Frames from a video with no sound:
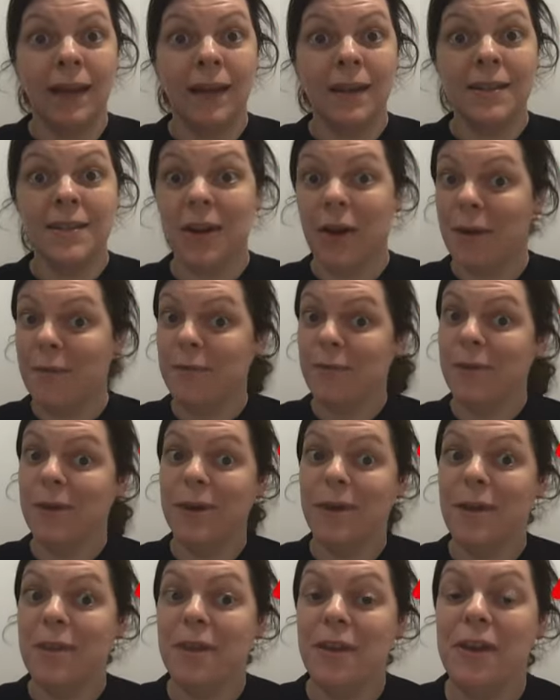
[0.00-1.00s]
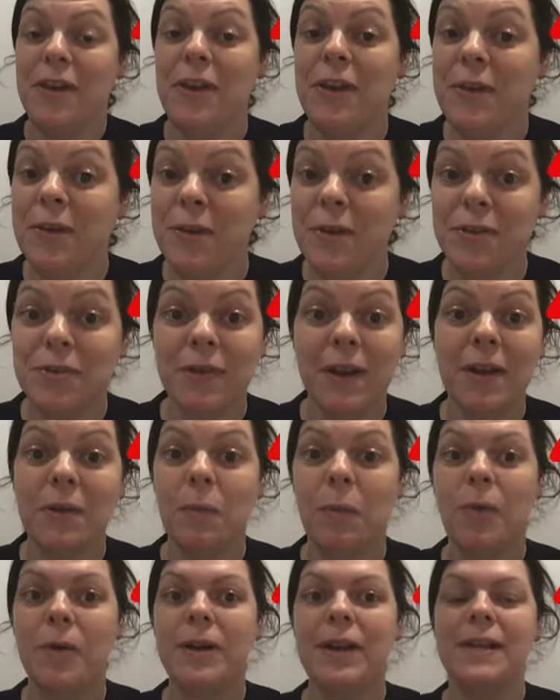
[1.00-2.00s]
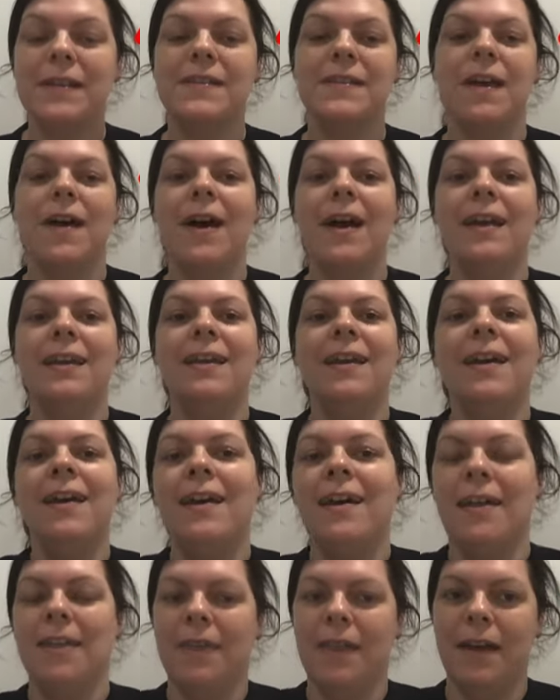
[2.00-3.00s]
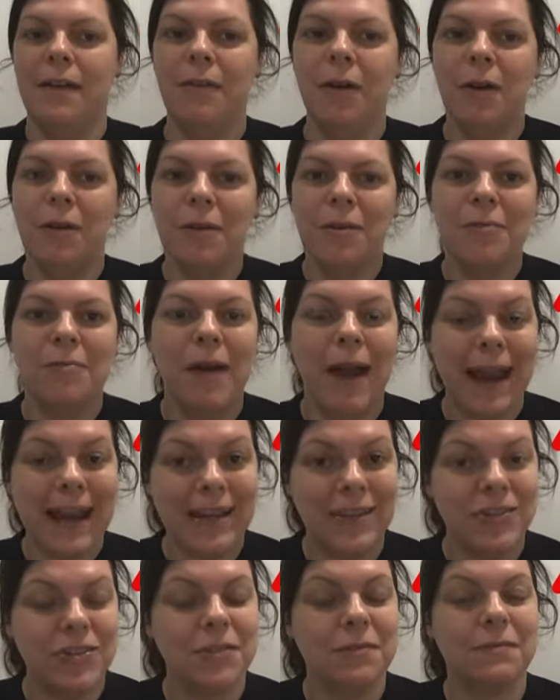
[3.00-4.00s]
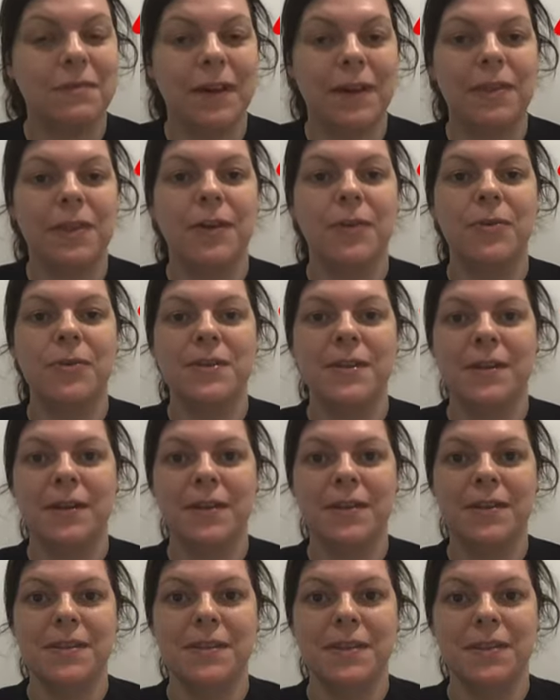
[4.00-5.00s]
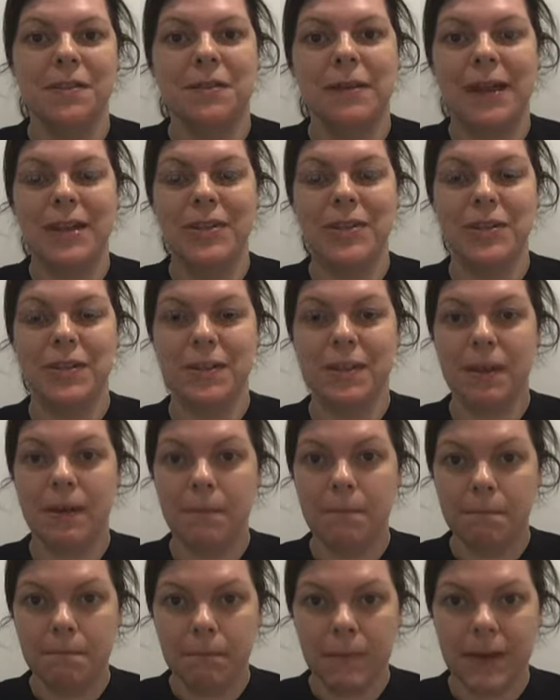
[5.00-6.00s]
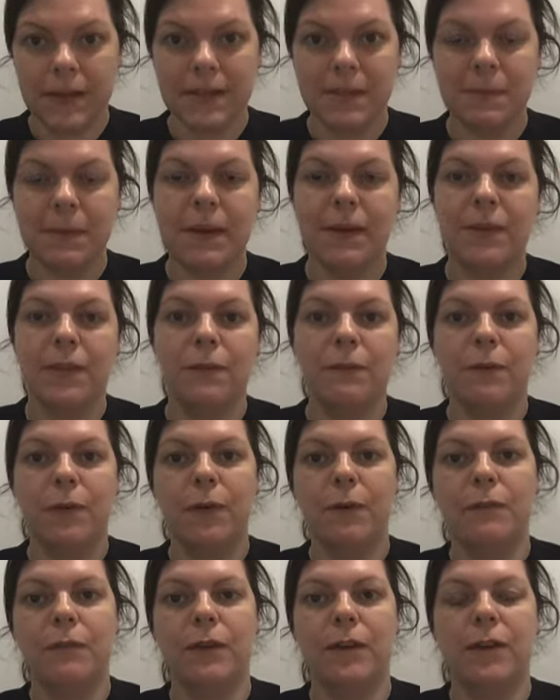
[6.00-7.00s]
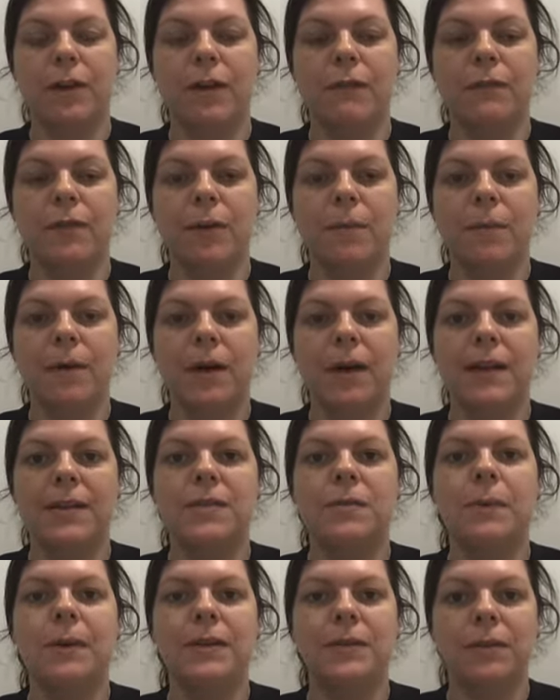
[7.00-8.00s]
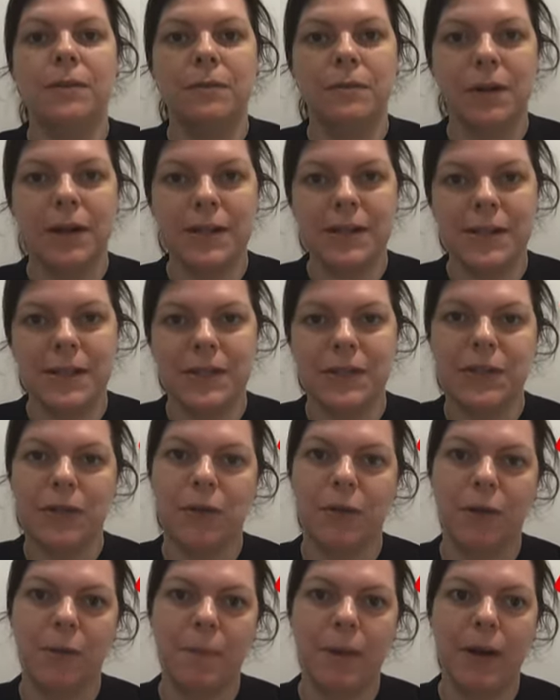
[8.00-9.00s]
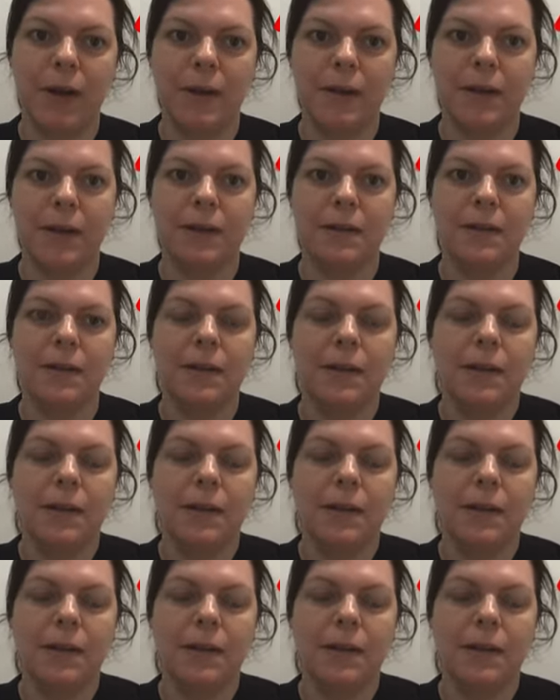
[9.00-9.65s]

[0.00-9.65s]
Time for another huge red warning sign. There are a range of ethical considerations that must be at the forefront of your mind when you're writing to your opponent.